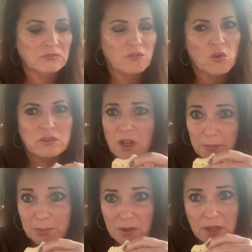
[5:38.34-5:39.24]
for a
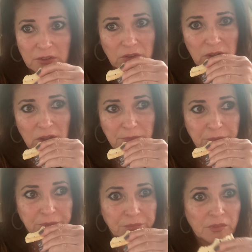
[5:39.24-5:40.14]
couple hundred?
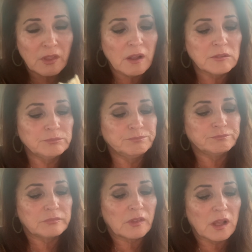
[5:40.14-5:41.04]

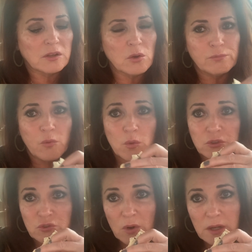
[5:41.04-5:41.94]
I know Ford
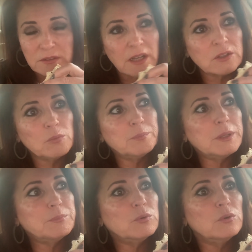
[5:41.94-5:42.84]
trucks. I know
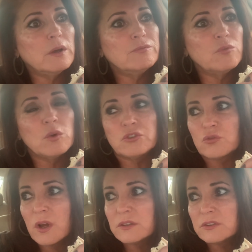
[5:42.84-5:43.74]
people who have Ford
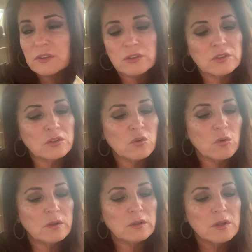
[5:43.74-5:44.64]
trucks that they're
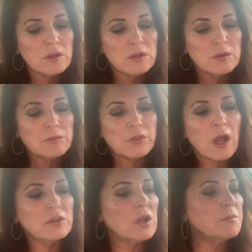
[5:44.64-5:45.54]
going, the
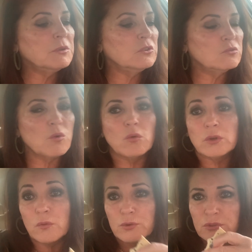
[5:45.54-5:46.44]
odometer's rolled
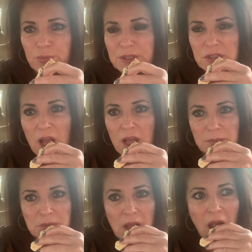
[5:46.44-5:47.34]
over three times.